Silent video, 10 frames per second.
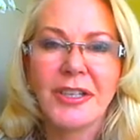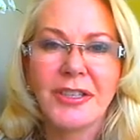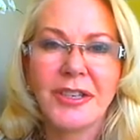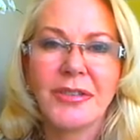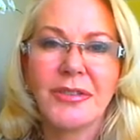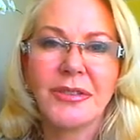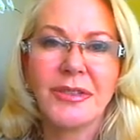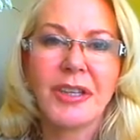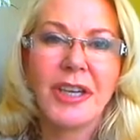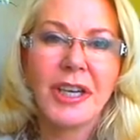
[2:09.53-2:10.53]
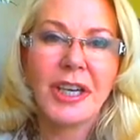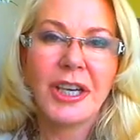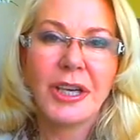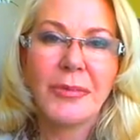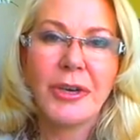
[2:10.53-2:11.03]
So
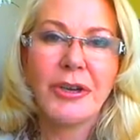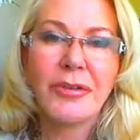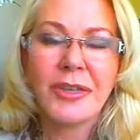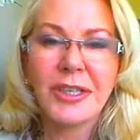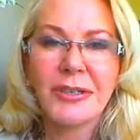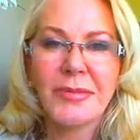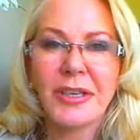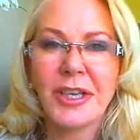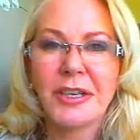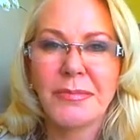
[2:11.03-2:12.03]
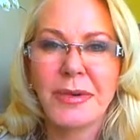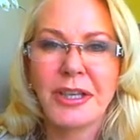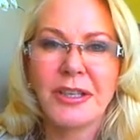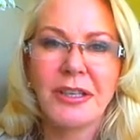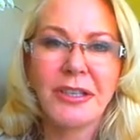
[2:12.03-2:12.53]
over this next month,